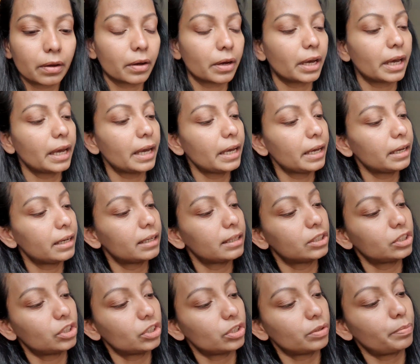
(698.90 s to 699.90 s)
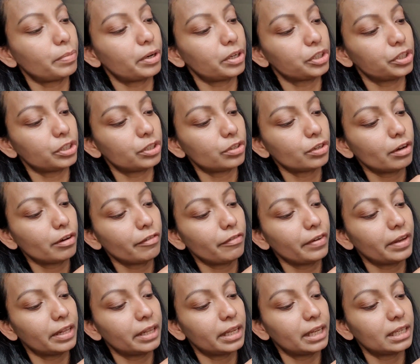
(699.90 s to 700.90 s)
Okay, just brush it off
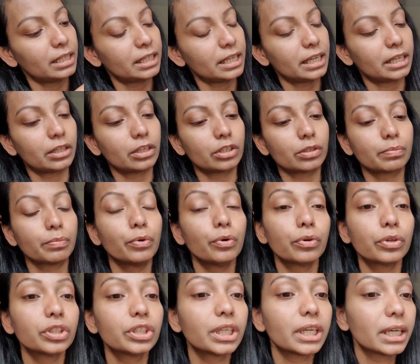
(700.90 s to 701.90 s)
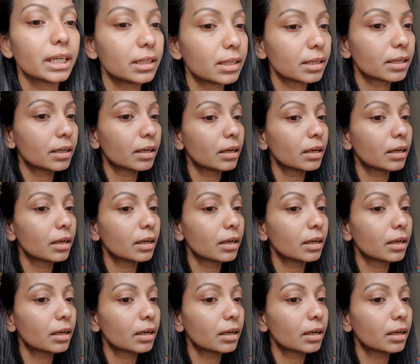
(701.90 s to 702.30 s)
and then take the smoke shade,